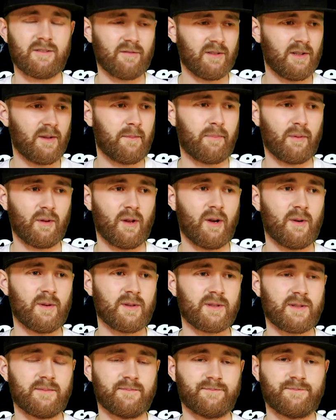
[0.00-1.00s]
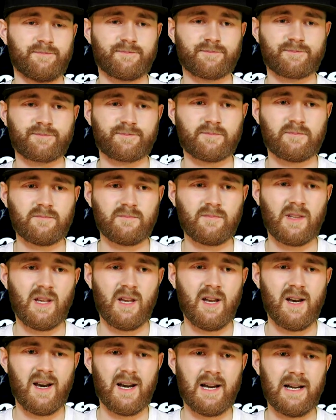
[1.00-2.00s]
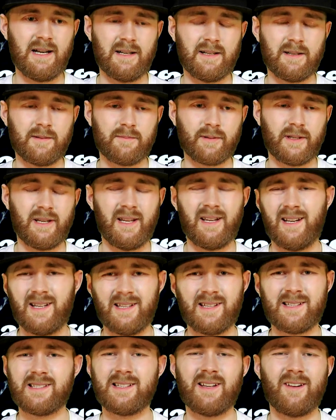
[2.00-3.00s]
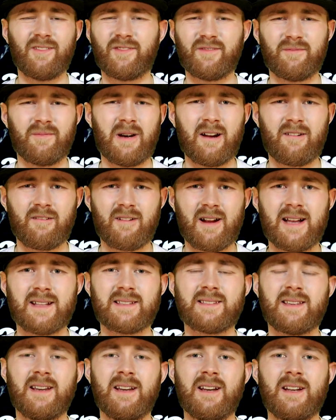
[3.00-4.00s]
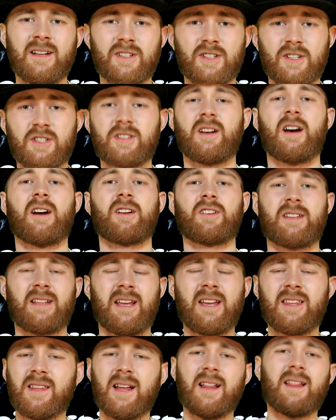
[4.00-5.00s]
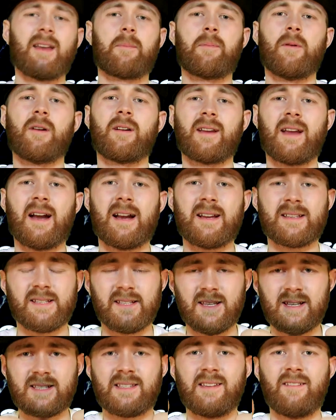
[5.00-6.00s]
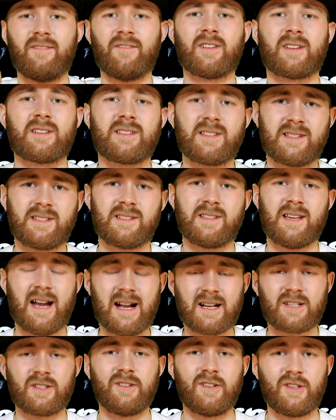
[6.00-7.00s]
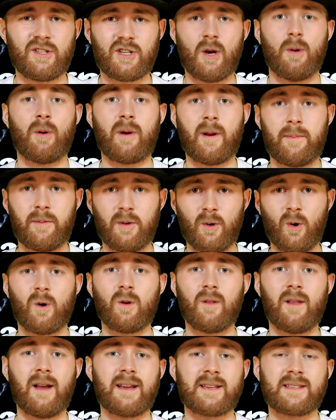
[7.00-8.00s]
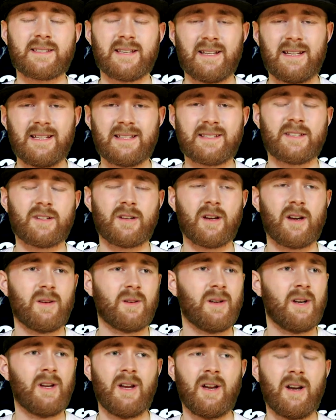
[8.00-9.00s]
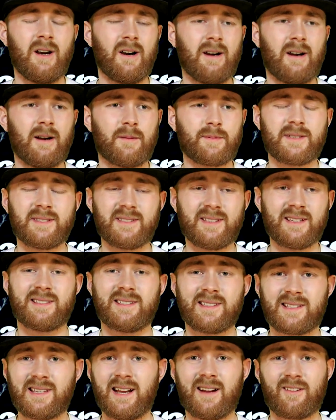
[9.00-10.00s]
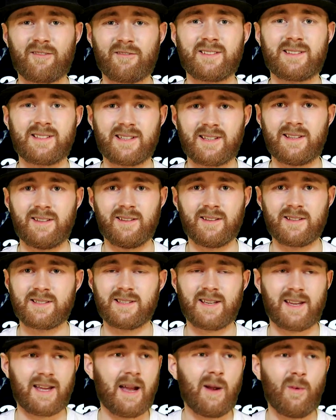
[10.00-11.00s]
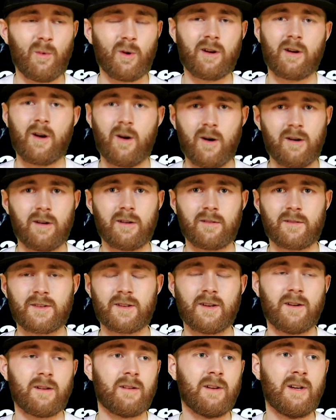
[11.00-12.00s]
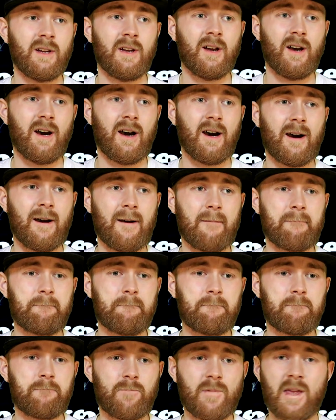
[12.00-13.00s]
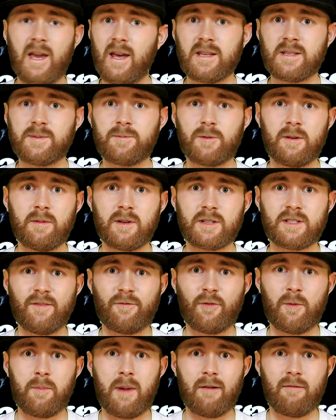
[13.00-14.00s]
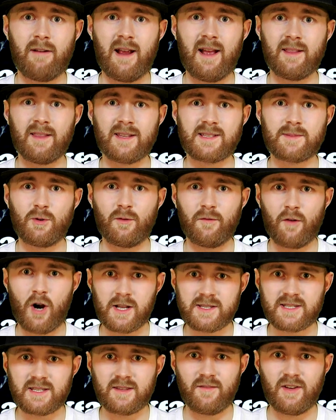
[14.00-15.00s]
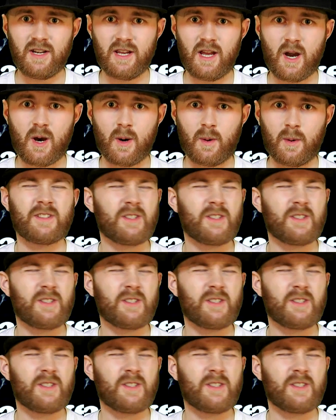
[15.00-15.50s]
It really blows. But yeah, that's enough of my rants. Just hit that like button, guys, and let's see if it's actually showing up your likes. I need to know, because this is getting ridiculous. Like, I work hard, so yeah, that's pretty much it for my rant. Let's move on to the video.